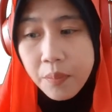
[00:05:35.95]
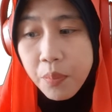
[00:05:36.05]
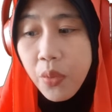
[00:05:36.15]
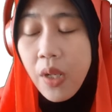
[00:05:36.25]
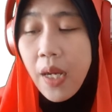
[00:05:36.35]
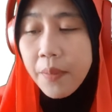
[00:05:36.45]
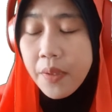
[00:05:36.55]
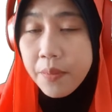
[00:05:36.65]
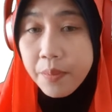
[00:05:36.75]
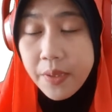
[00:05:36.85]
Pull up
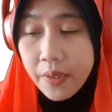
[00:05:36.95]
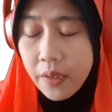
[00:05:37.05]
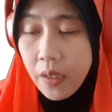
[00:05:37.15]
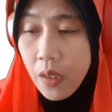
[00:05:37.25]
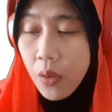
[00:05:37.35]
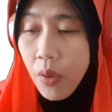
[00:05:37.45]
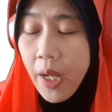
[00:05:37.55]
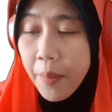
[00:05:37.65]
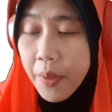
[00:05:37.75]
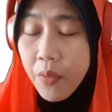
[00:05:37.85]
the piston. What
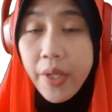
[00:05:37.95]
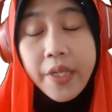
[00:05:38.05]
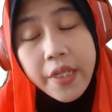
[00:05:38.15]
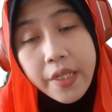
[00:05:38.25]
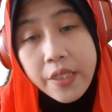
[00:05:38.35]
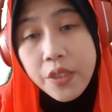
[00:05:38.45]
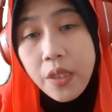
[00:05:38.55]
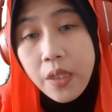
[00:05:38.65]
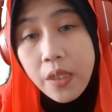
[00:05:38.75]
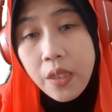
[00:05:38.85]
happens when it is
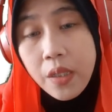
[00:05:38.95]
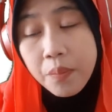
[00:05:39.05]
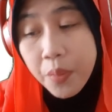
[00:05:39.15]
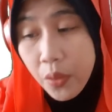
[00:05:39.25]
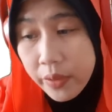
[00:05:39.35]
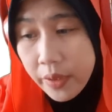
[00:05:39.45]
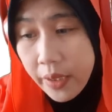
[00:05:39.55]
pulled?